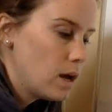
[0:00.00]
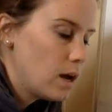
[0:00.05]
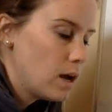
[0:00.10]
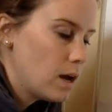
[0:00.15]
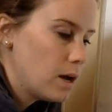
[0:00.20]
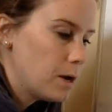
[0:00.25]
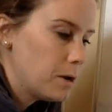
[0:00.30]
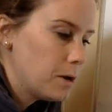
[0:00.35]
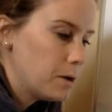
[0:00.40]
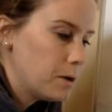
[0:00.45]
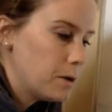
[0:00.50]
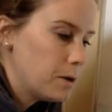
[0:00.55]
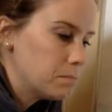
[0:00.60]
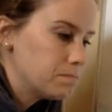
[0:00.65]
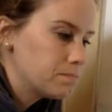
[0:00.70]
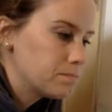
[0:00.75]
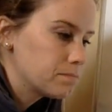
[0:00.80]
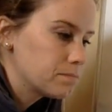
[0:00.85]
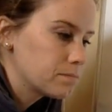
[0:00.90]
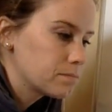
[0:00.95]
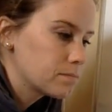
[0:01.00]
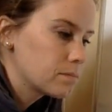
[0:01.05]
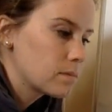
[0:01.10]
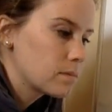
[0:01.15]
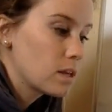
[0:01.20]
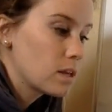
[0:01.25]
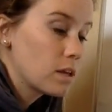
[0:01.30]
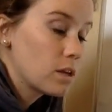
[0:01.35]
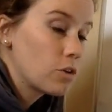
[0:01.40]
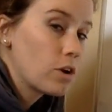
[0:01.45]

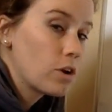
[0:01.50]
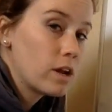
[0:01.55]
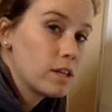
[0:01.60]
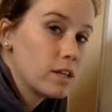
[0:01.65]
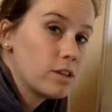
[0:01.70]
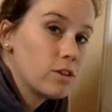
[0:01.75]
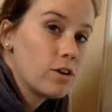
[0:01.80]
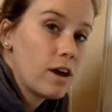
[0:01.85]
Granted,